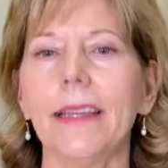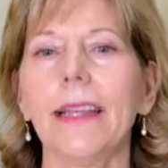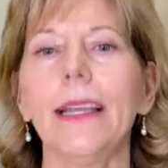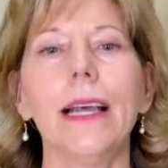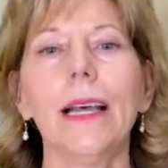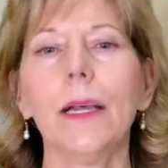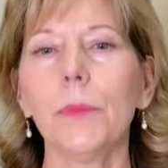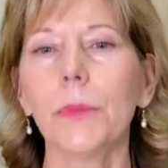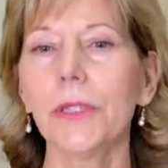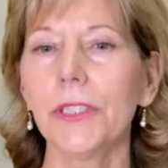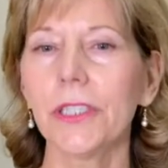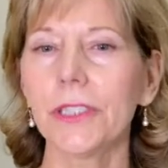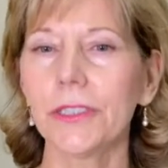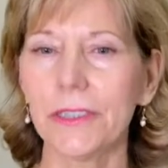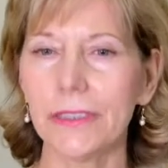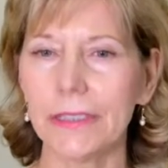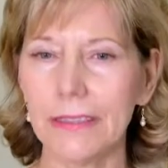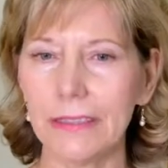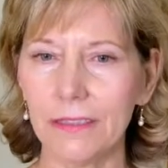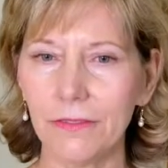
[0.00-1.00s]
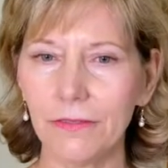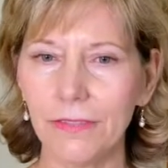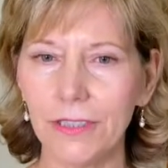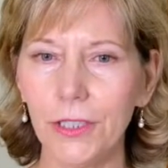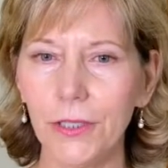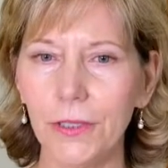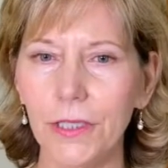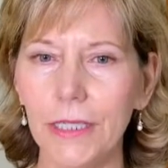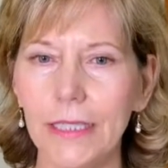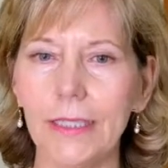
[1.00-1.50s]
produces a
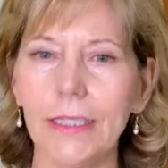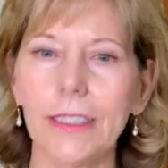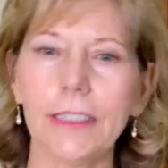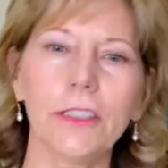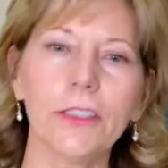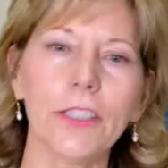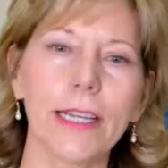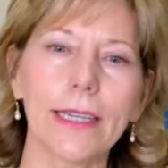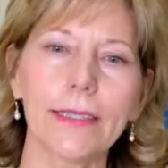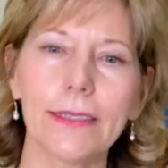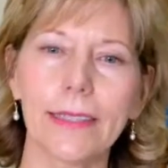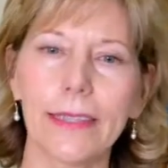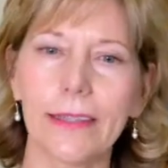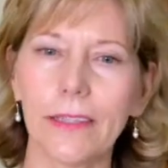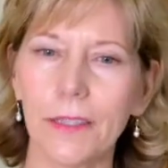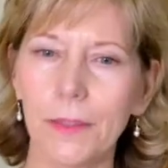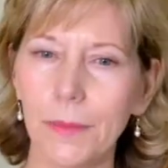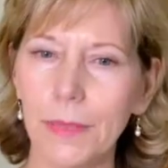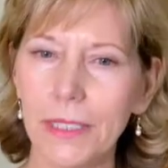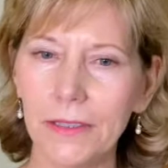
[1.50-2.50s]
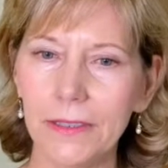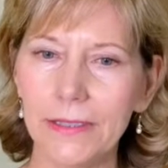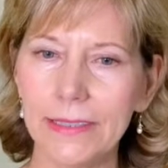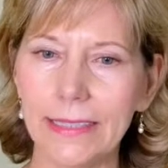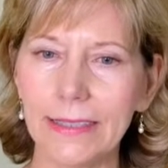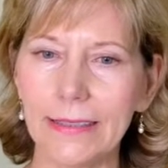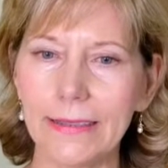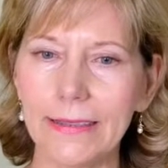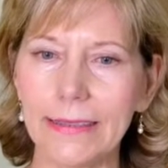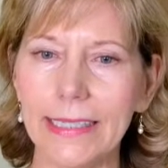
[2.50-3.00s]
fluid, attracts other immune
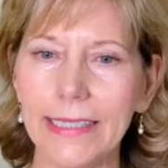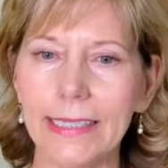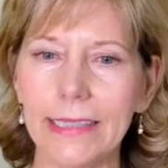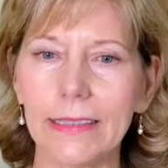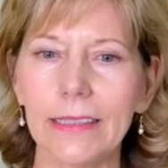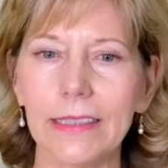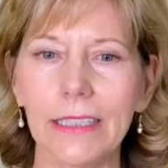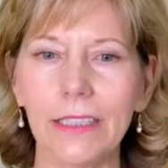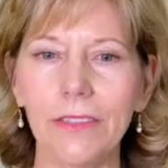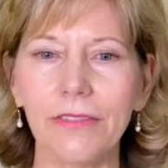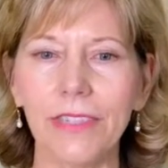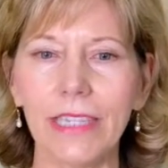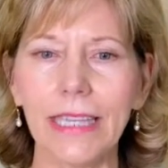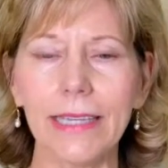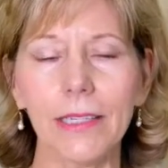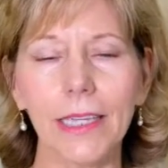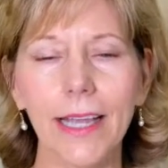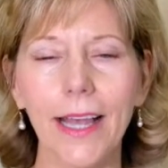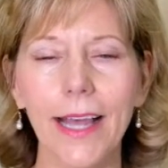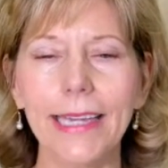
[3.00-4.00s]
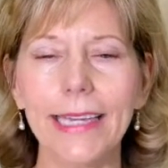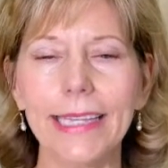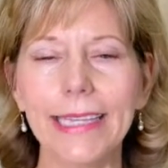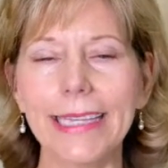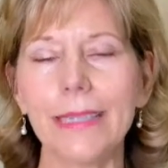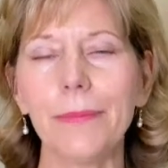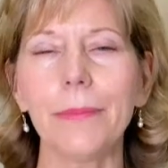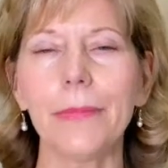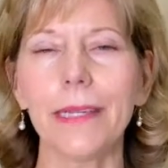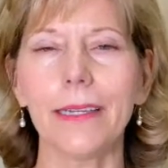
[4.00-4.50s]
cells in, so if it can kind of
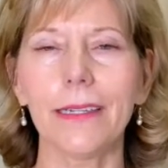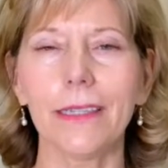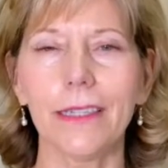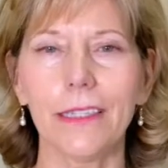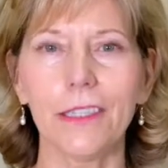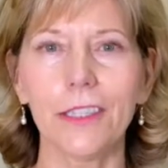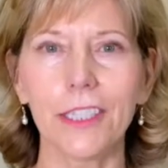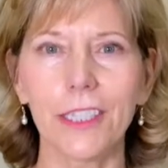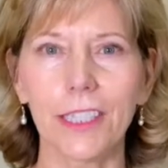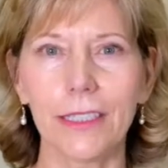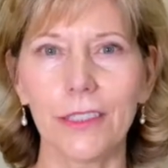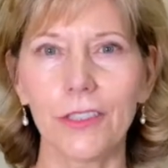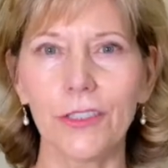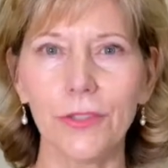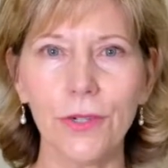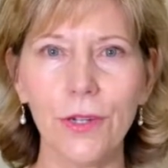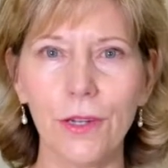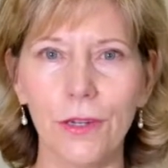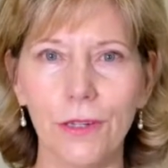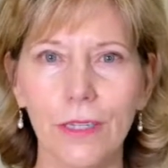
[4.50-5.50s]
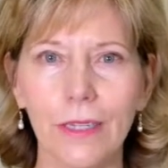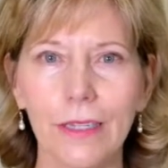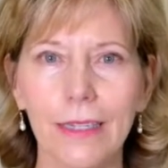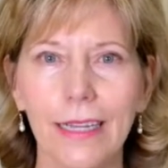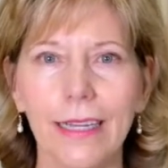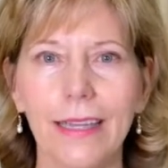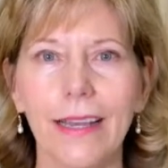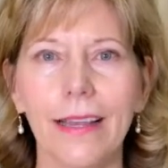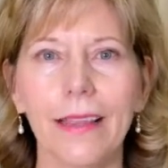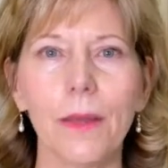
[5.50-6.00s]
keep that under control,
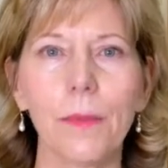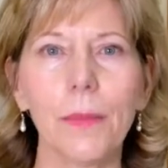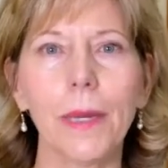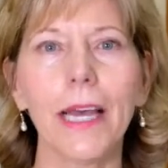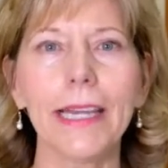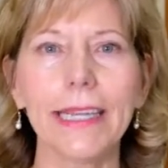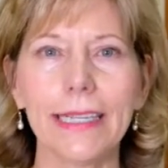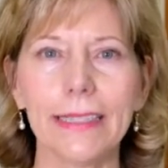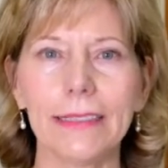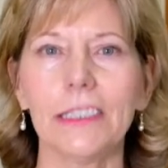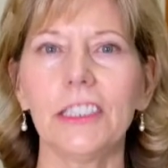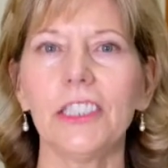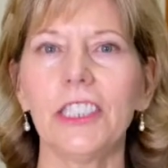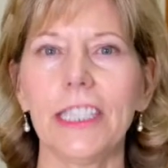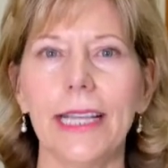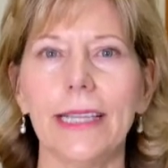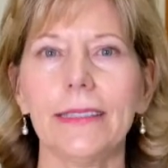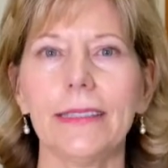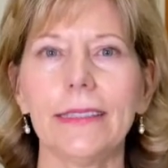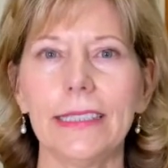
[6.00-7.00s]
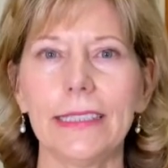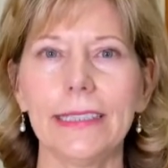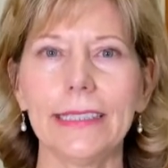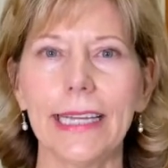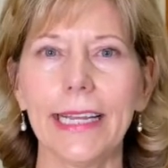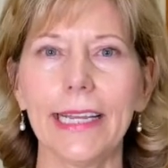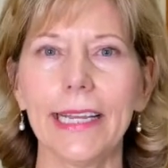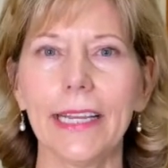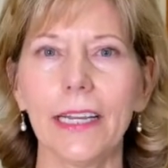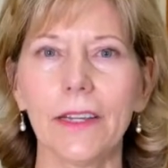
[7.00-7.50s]
the body has a chance to
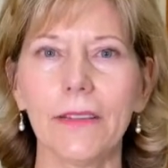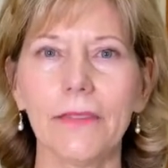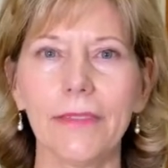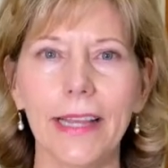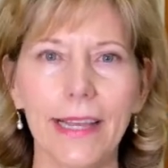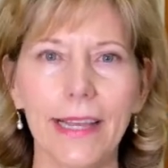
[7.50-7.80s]
take care of that